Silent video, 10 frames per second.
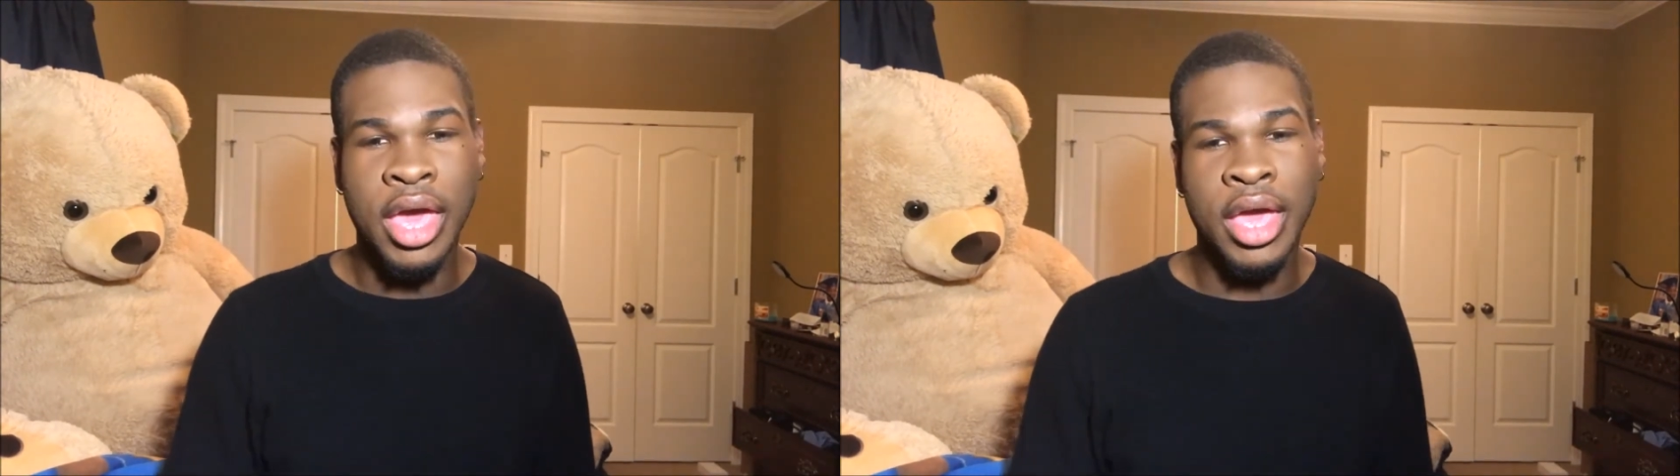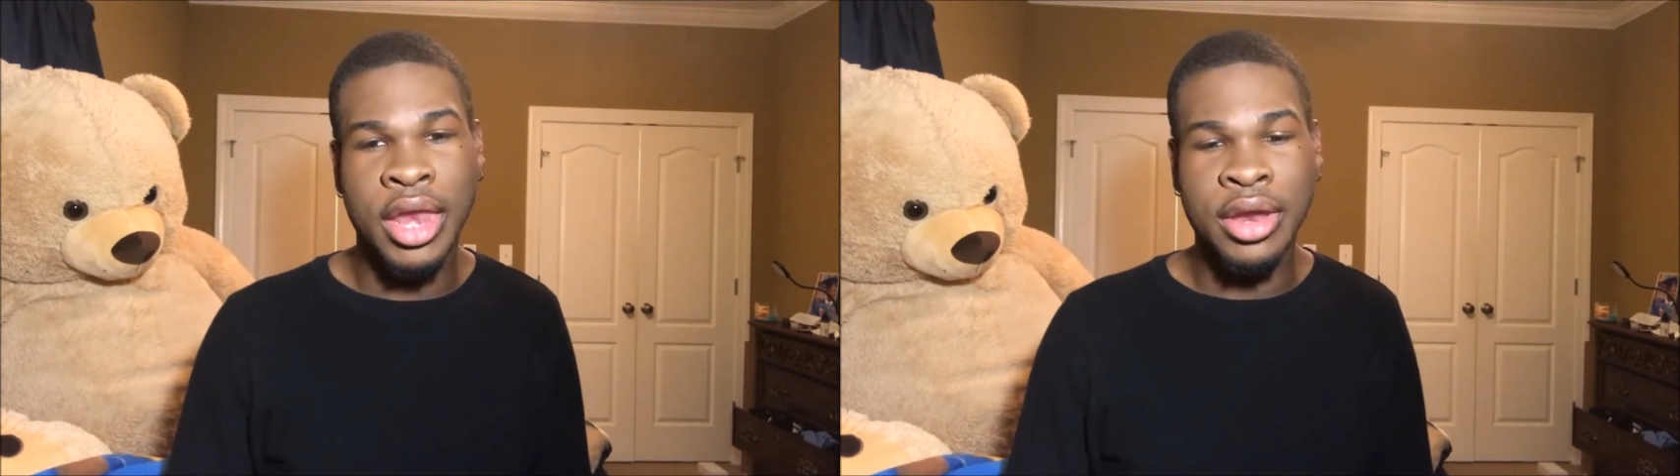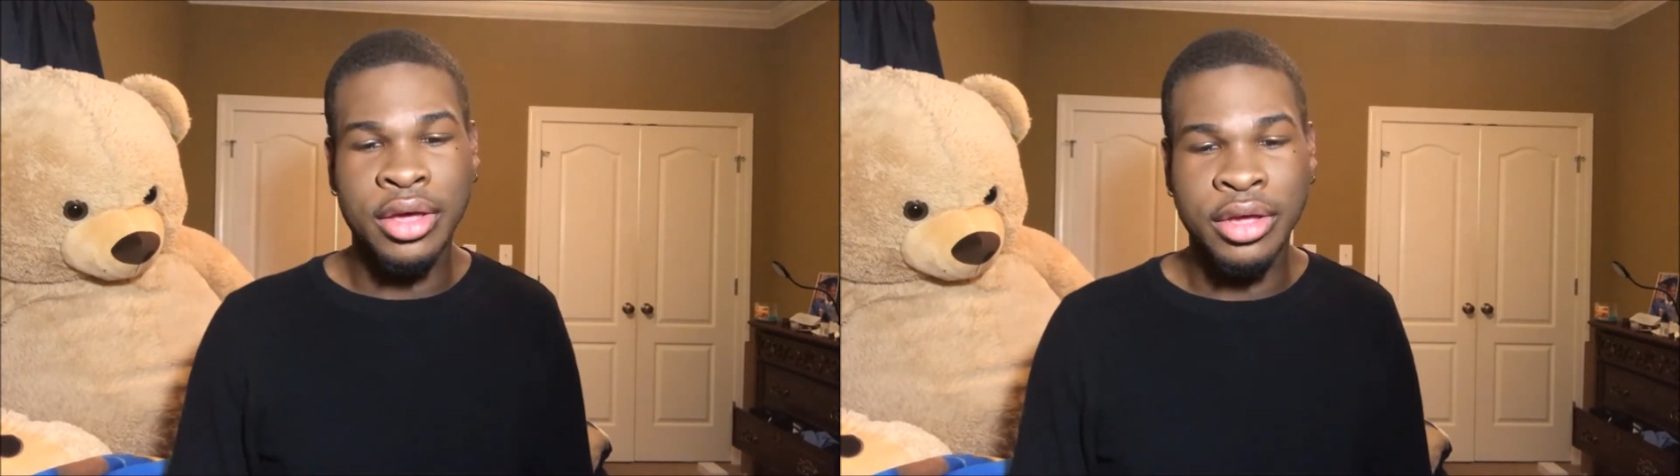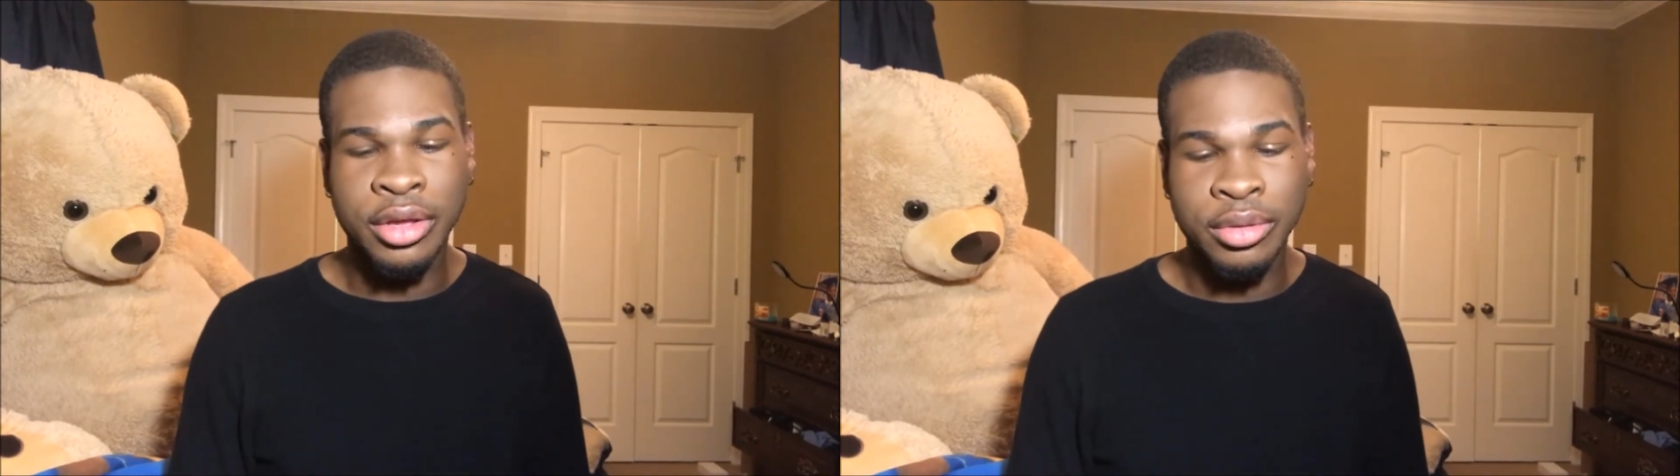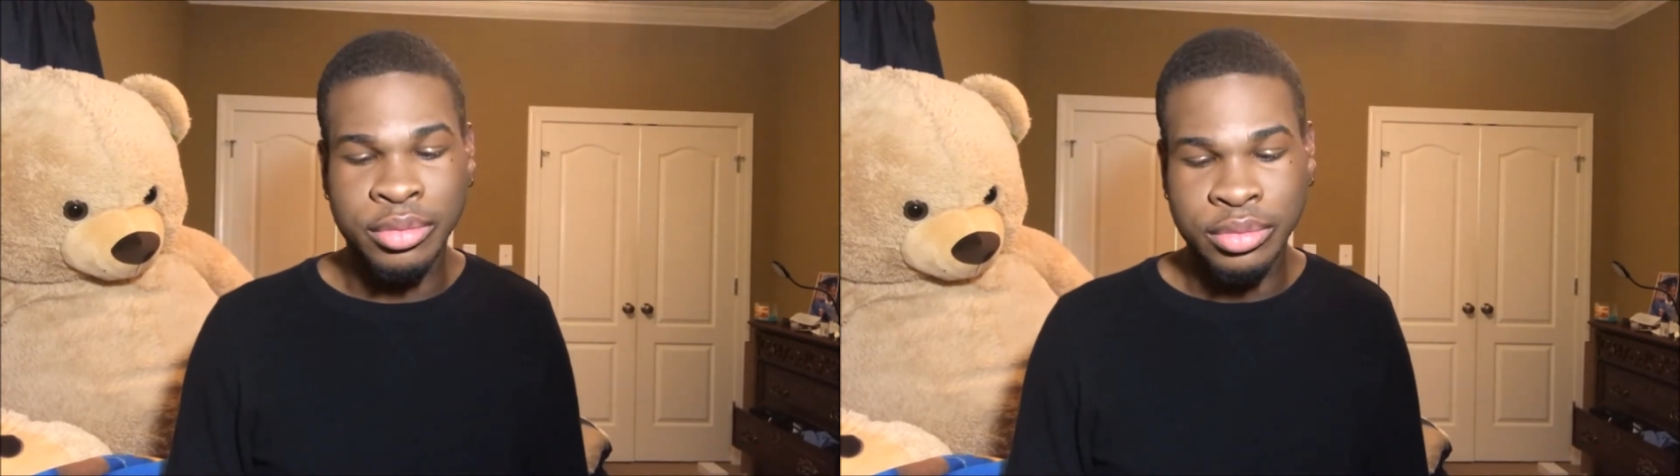And
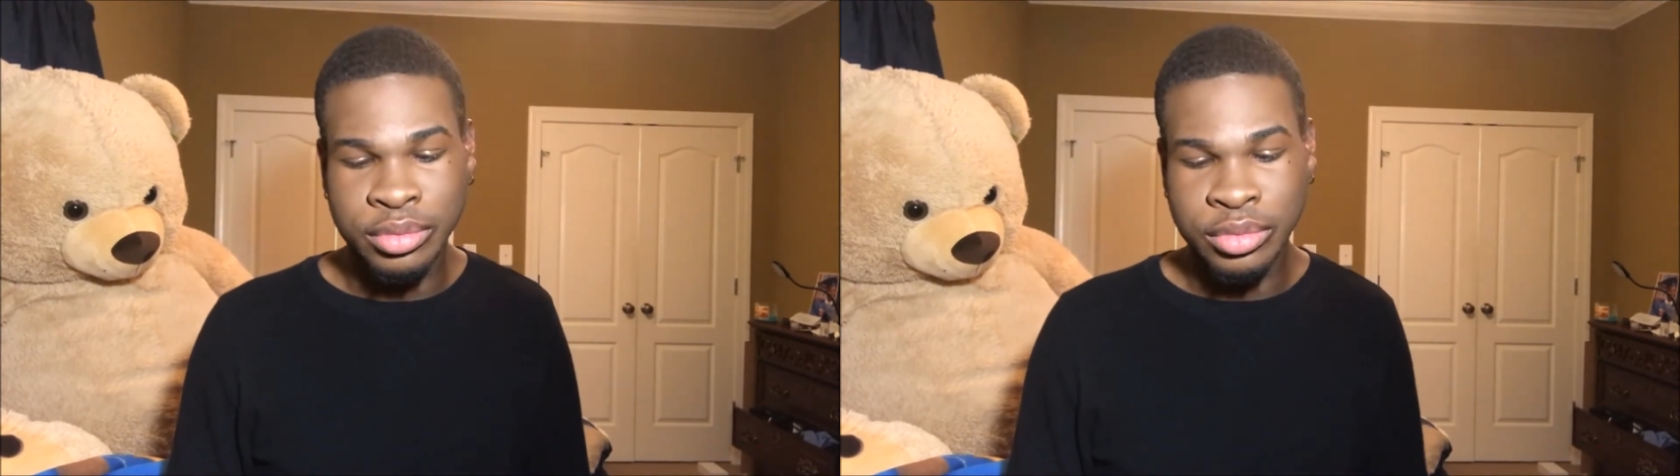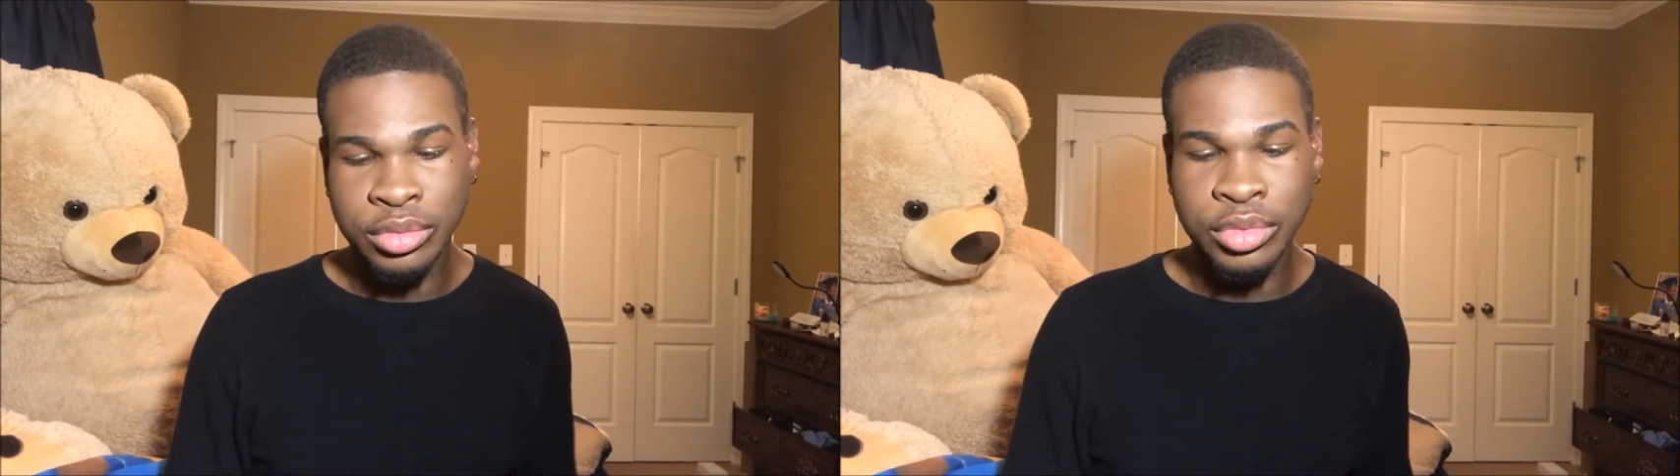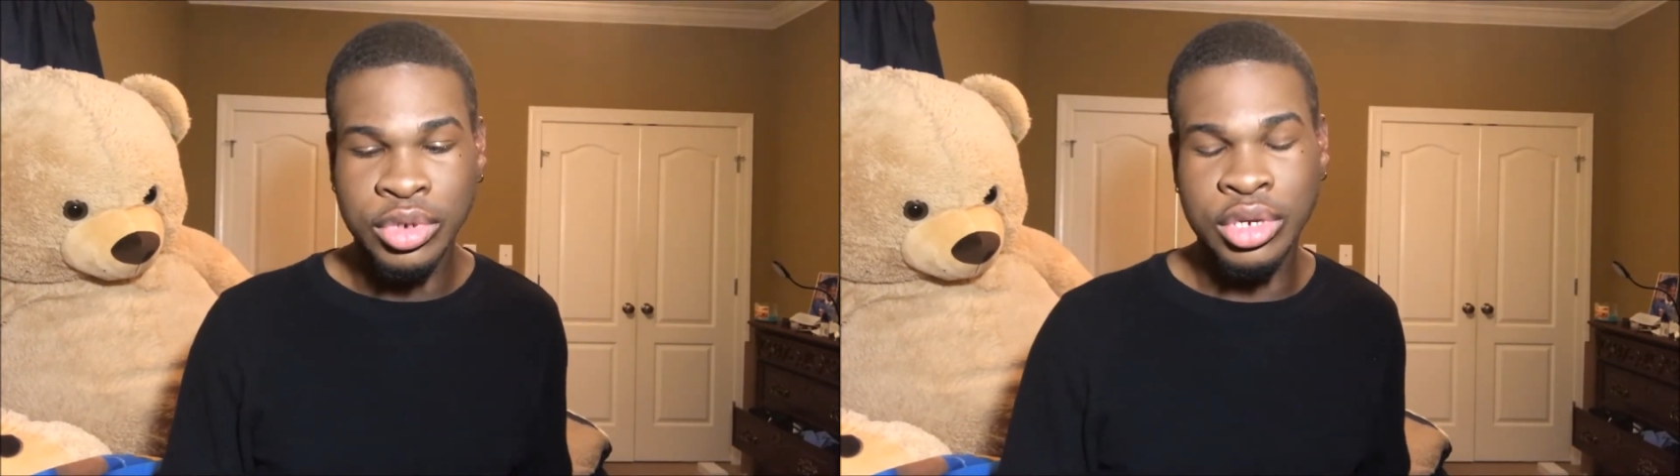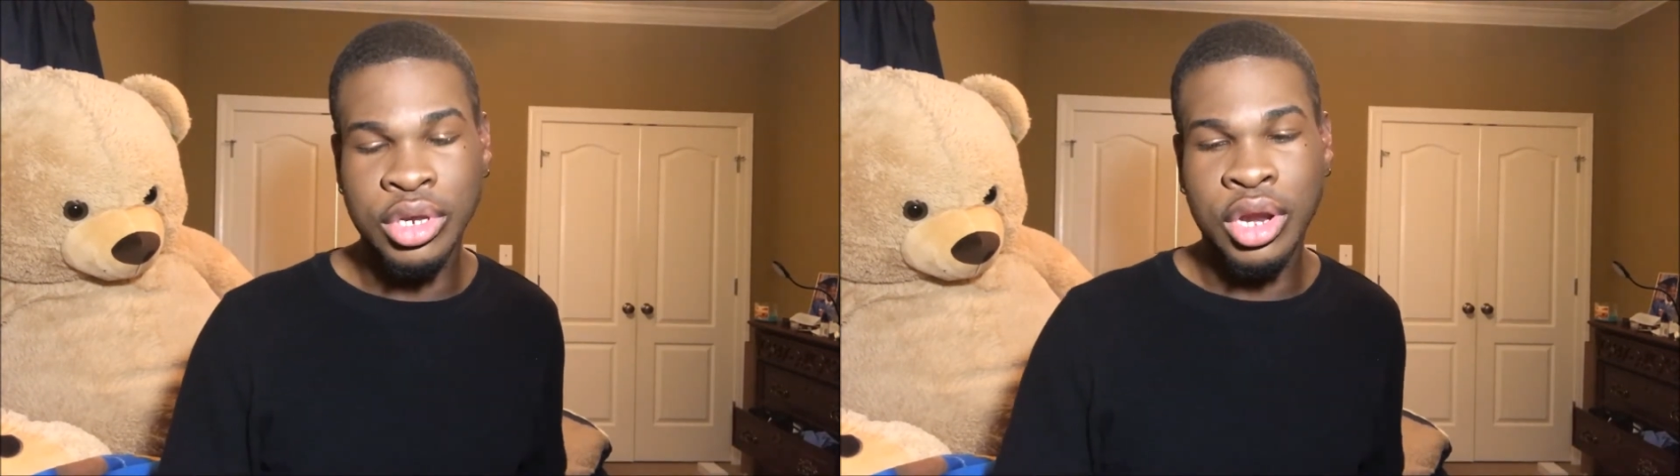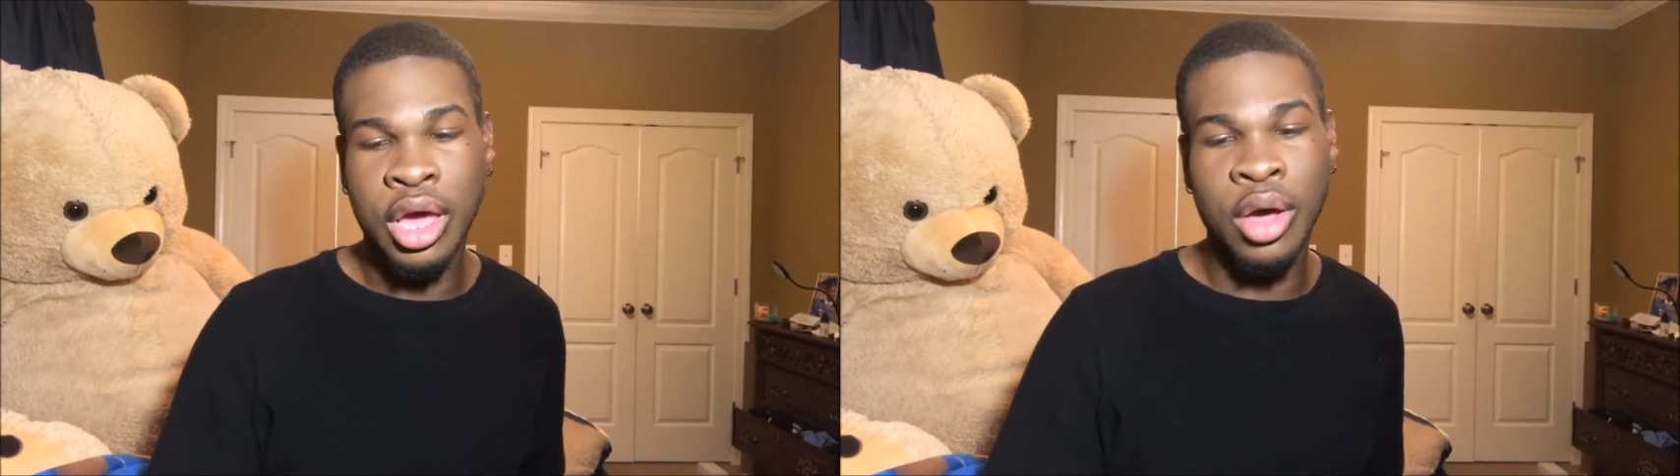
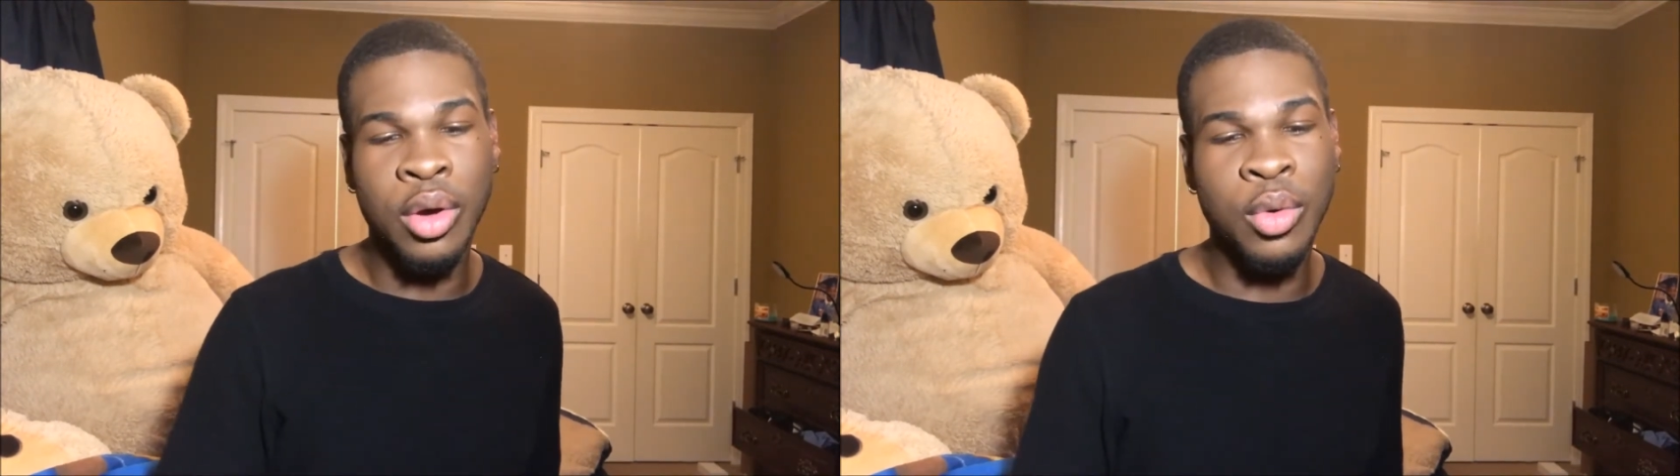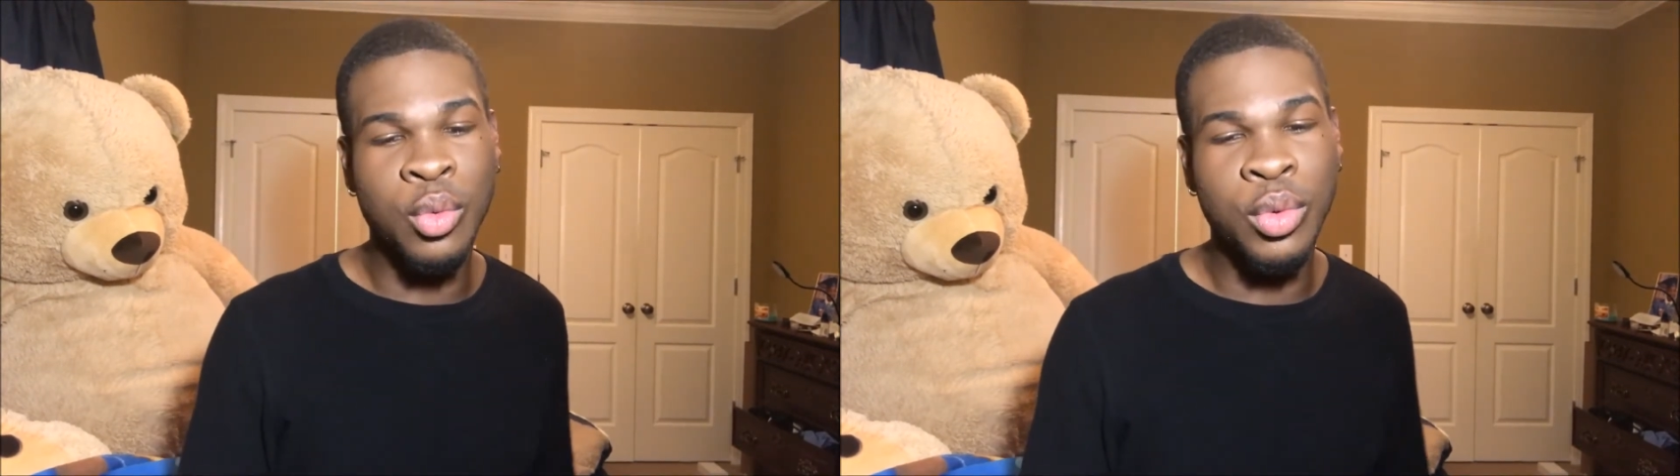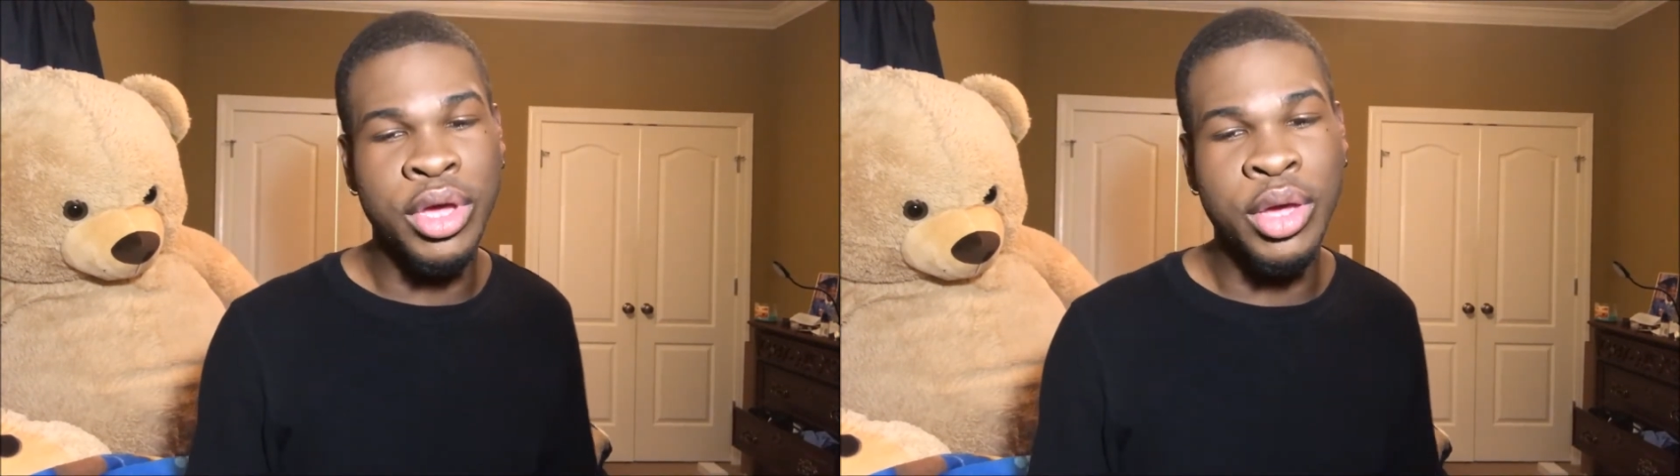you know,